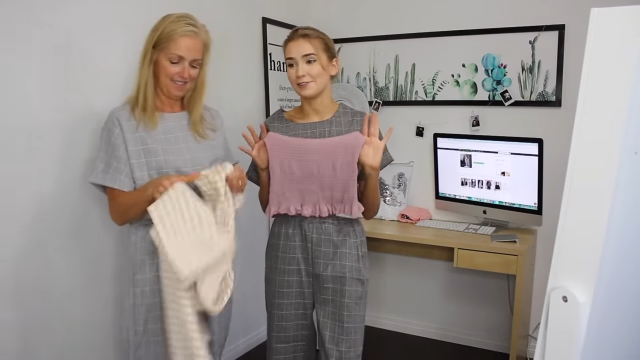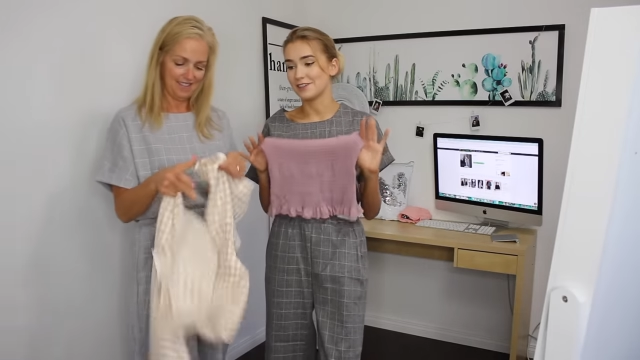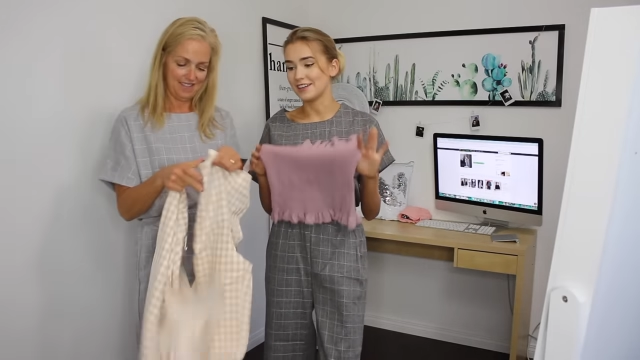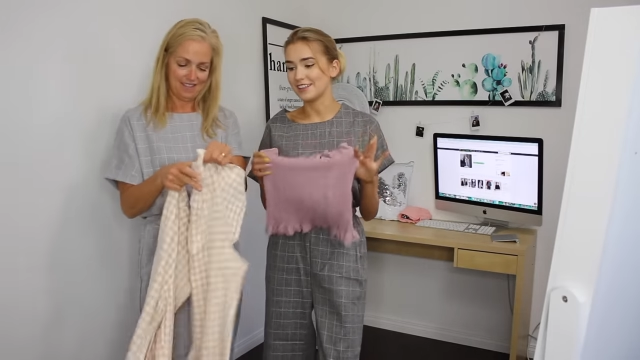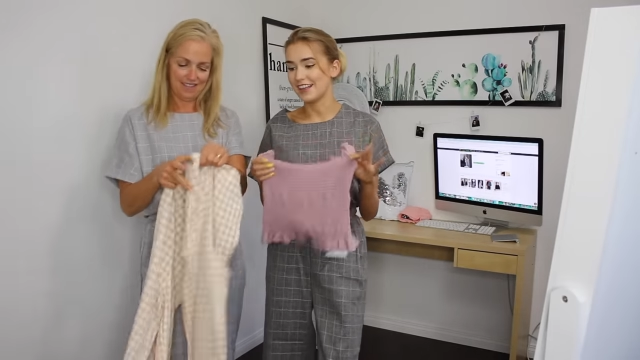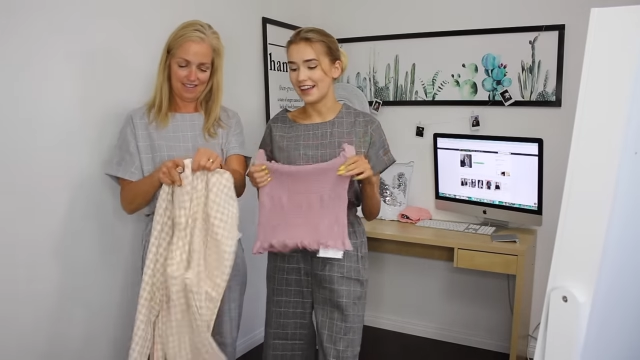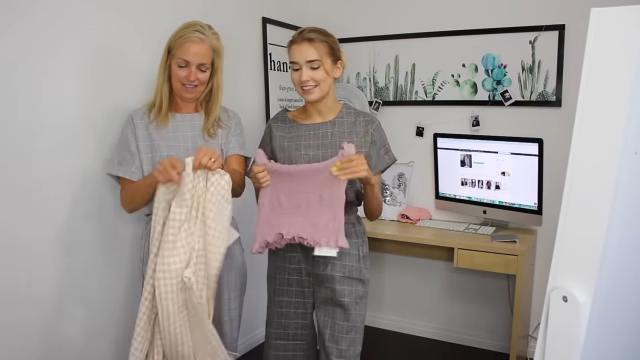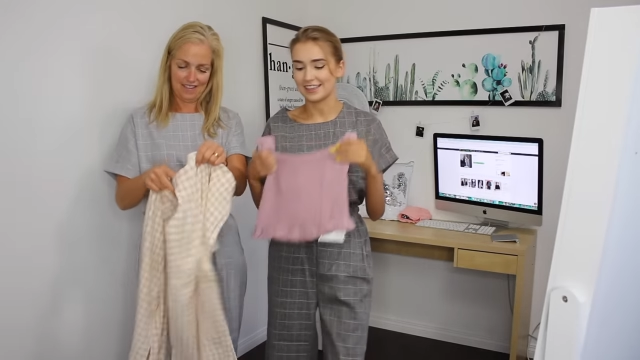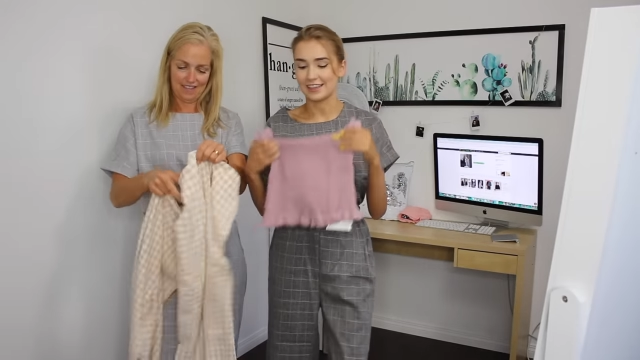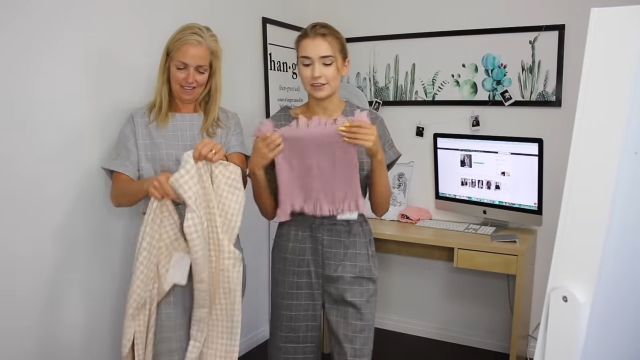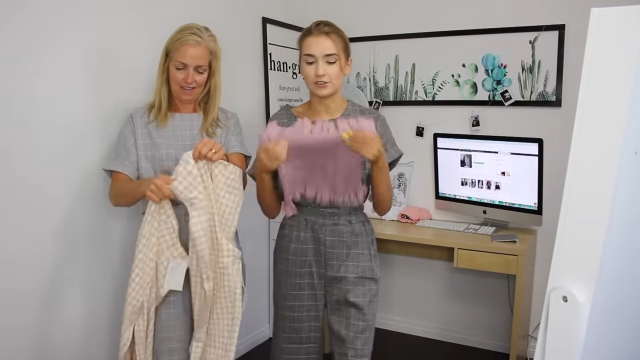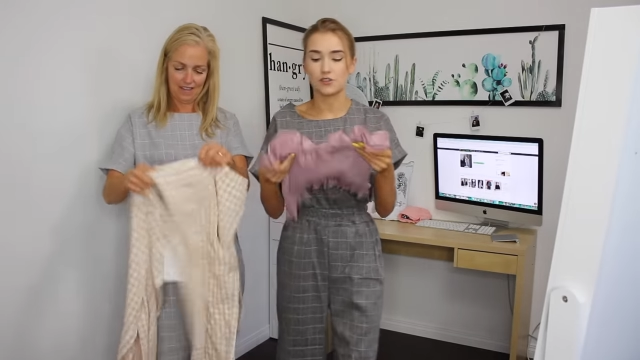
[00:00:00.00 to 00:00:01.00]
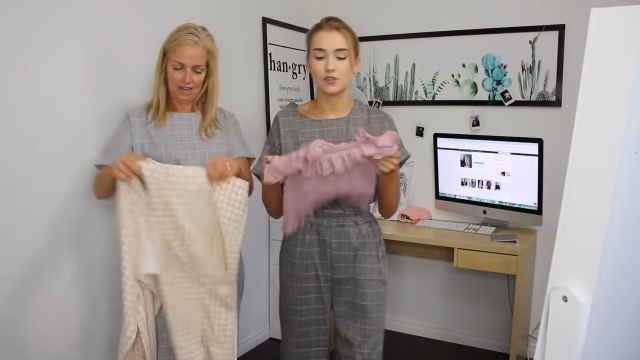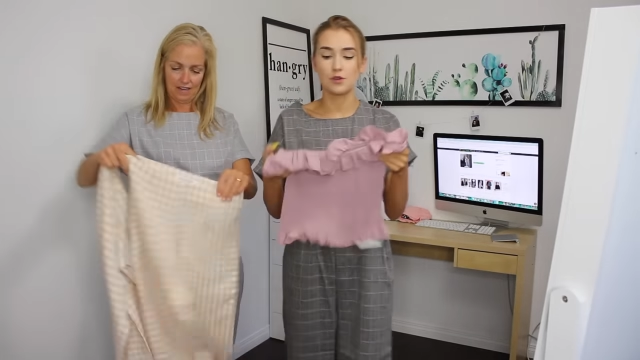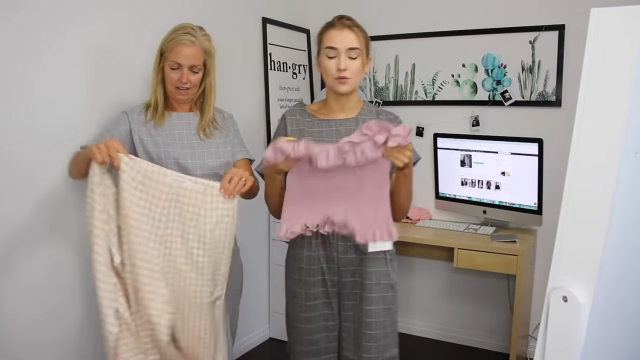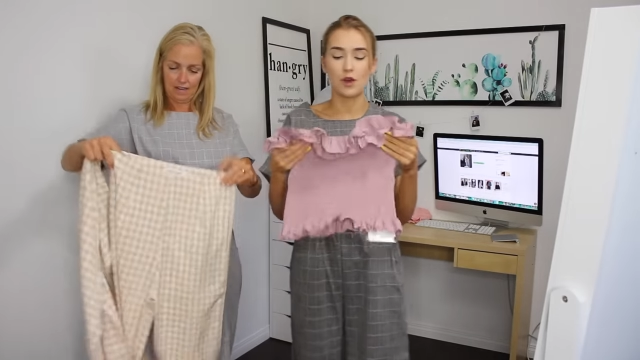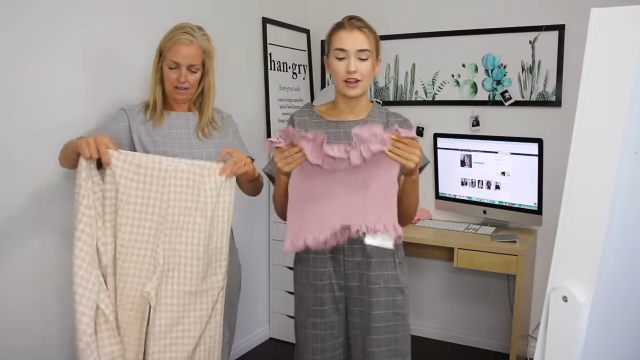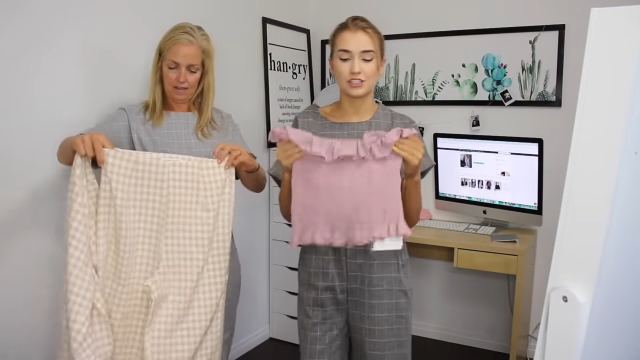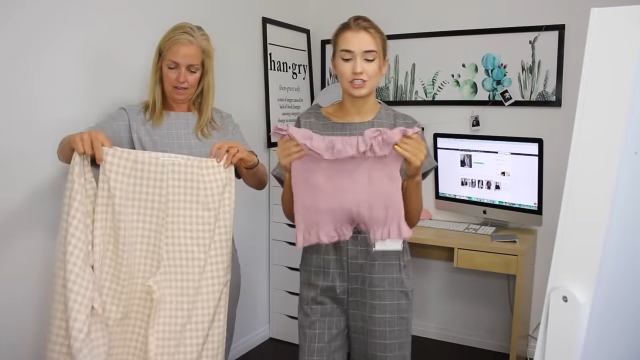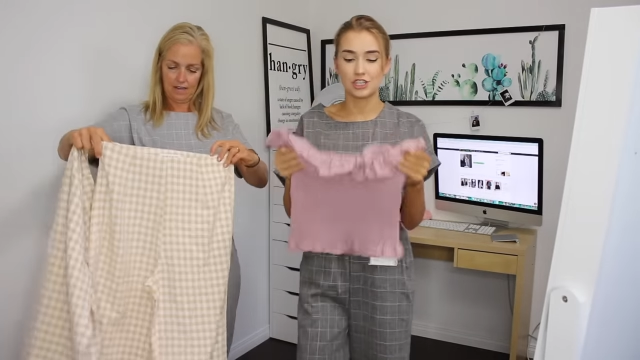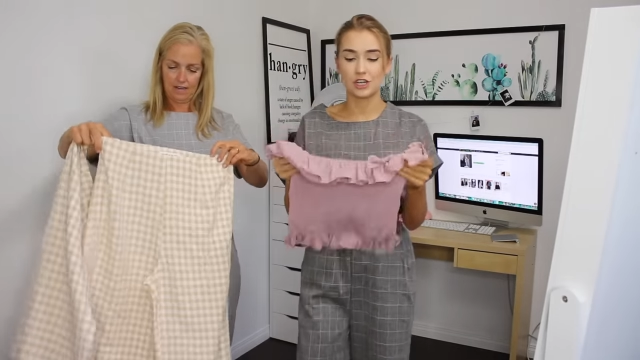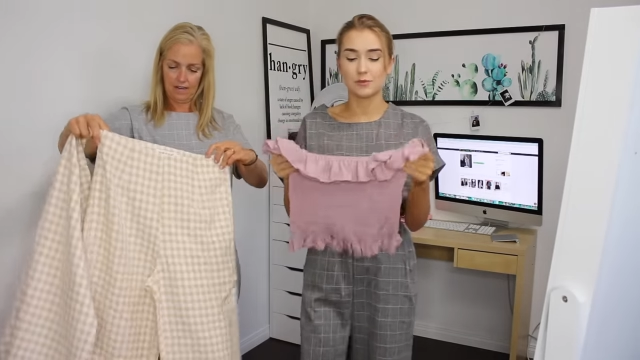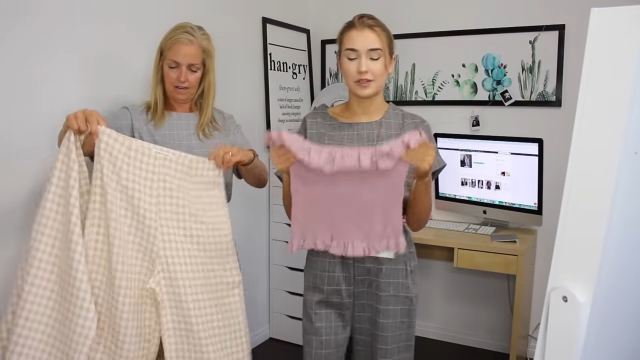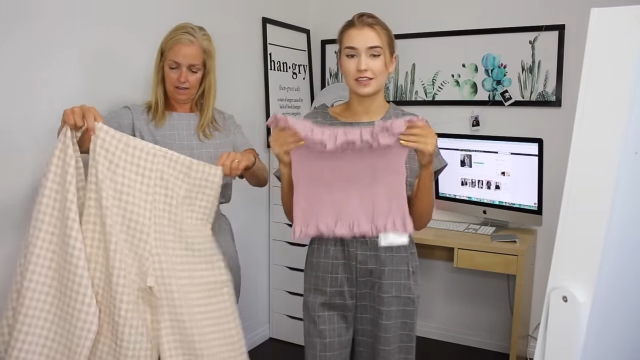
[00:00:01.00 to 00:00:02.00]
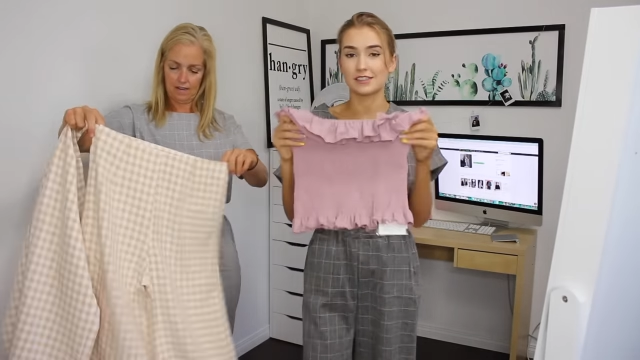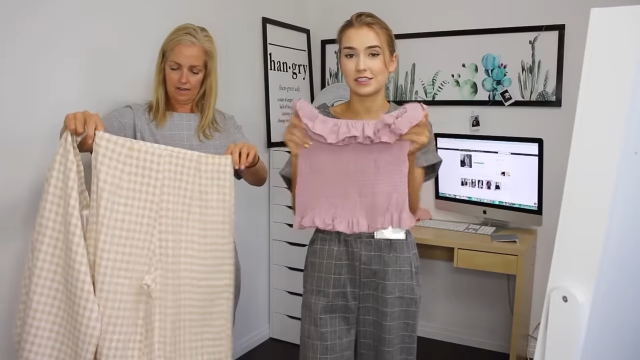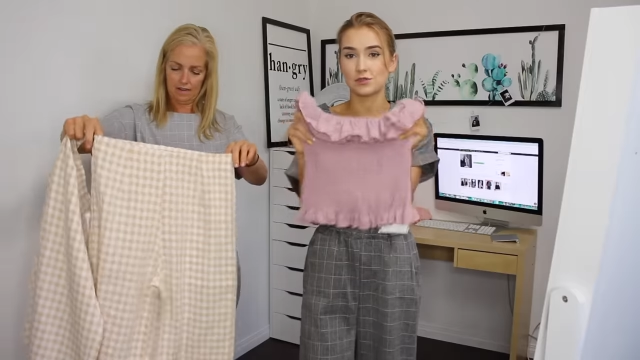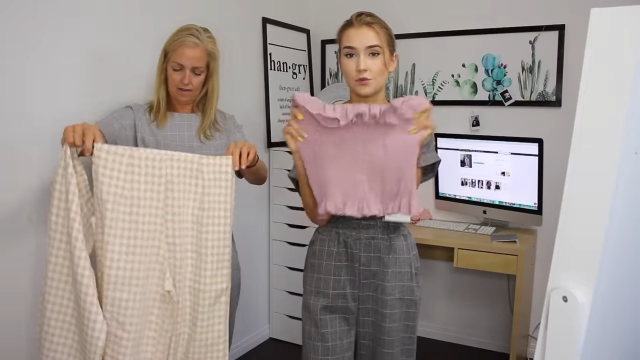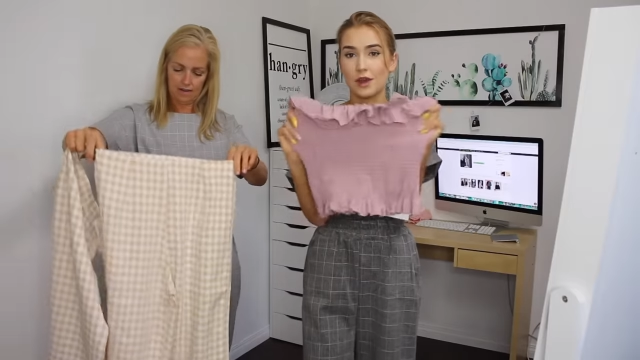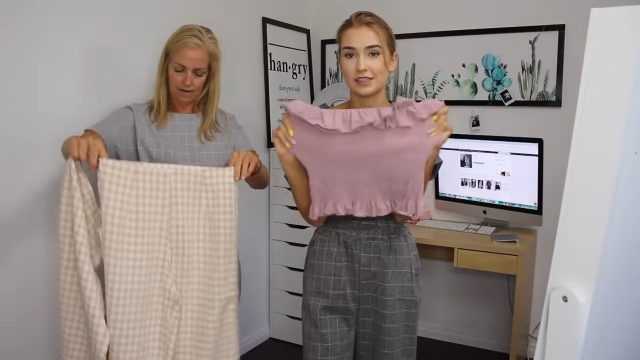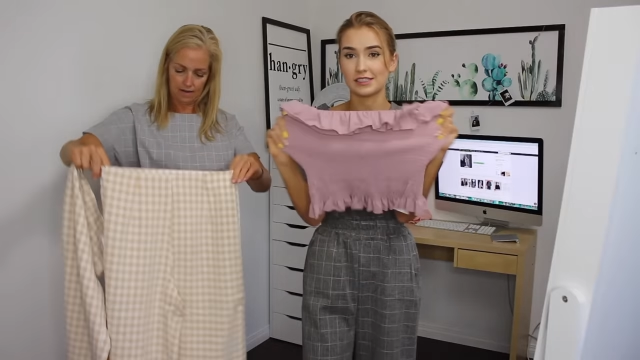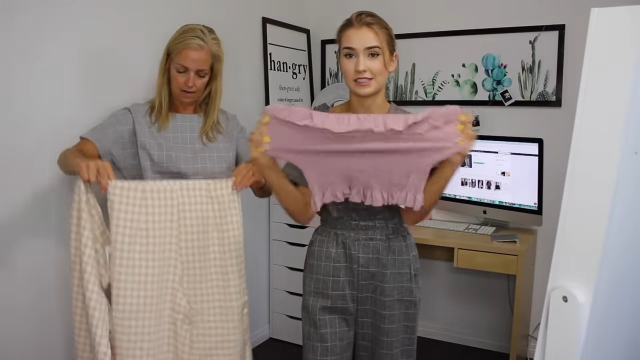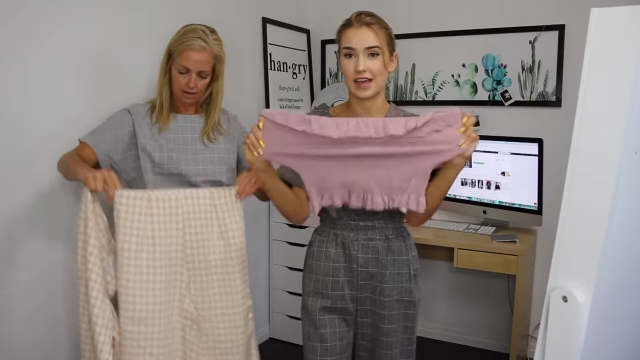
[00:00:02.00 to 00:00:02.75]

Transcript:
Speaker 1: realizing there's only one shirt because it's one